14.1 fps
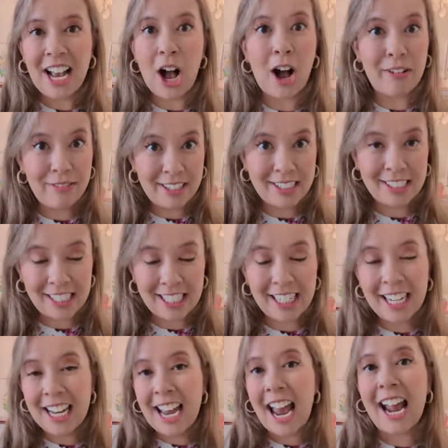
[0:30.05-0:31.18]
obviously,
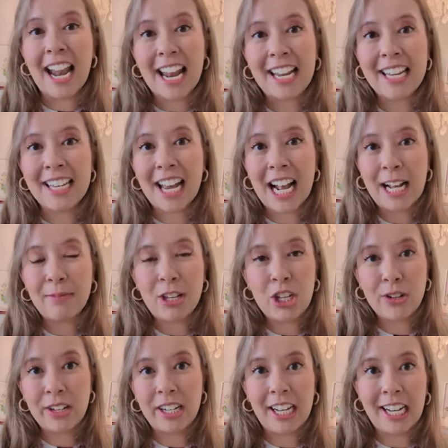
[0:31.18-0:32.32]
and any time that you
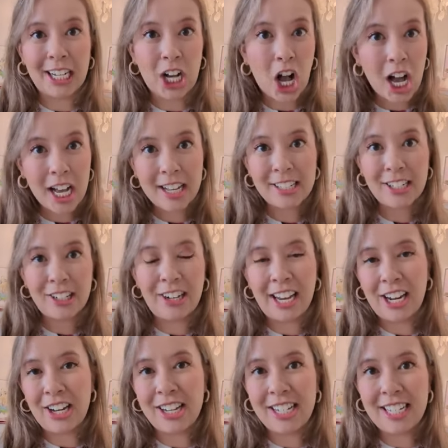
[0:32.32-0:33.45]
can cut costs or
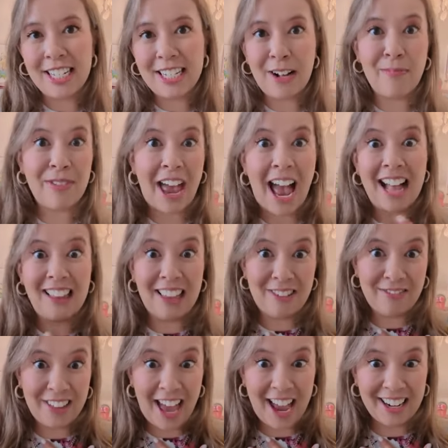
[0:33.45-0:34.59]
get a good deal, I
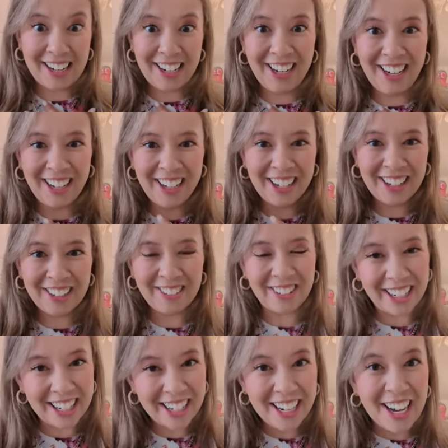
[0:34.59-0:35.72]
love that.
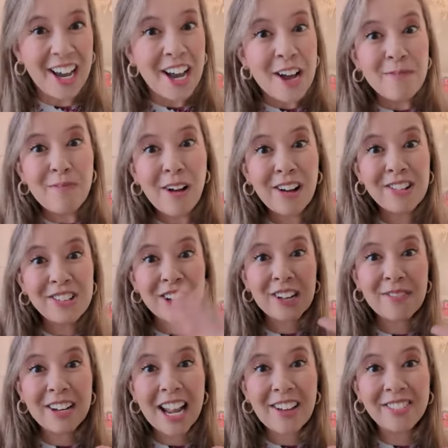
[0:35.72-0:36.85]
Oui. Bonjour,
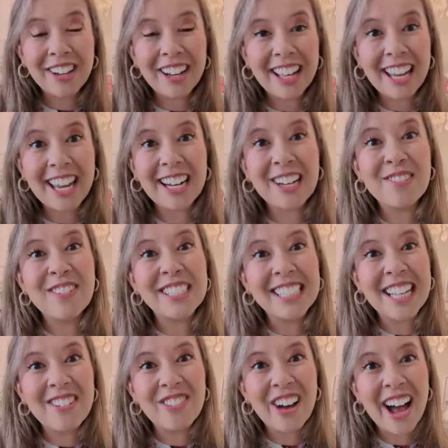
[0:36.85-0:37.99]
Madame Corinne, comment
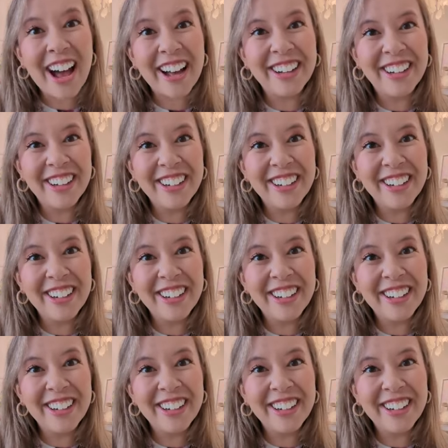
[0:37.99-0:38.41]
ça va?